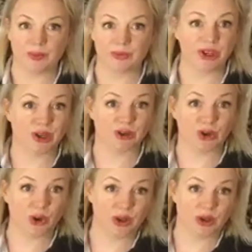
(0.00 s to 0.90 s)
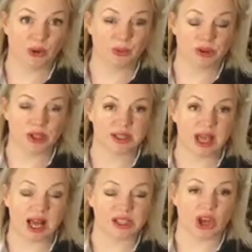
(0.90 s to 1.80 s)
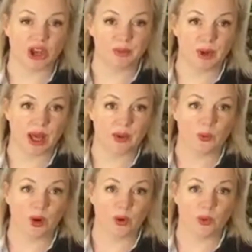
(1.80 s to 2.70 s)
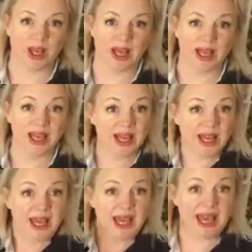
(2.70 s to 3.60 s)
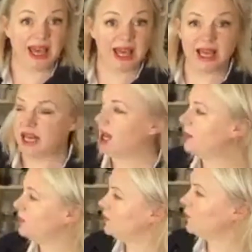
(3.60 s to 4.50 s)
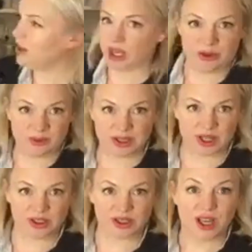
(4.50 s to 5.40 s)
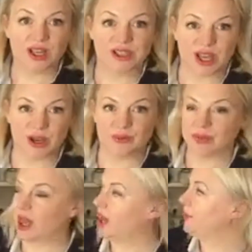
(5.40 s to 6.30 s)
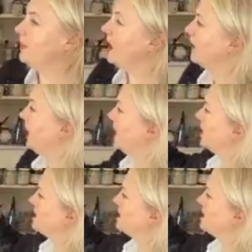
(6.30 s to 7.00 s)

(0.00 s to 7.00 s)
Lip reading: do your projects at home while we're here with you as such. So anyway, I